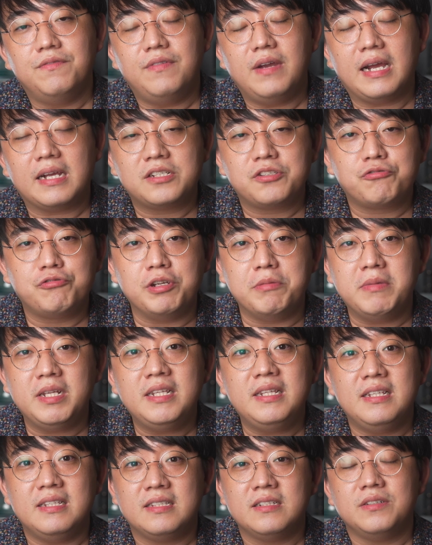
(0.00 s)
extremely
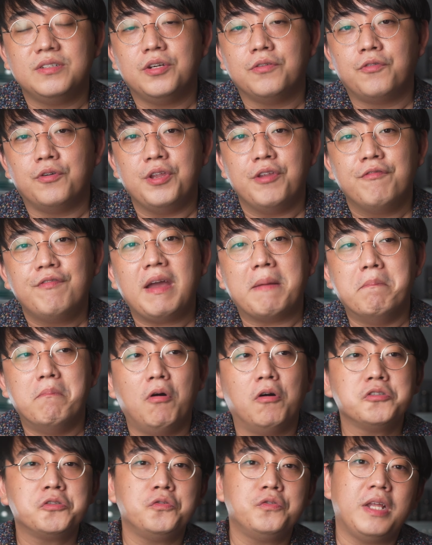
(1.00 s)
detailed earphone, in fact
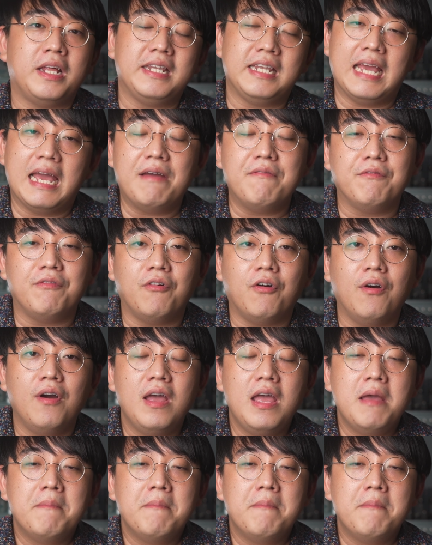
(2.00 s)
more so than the M4,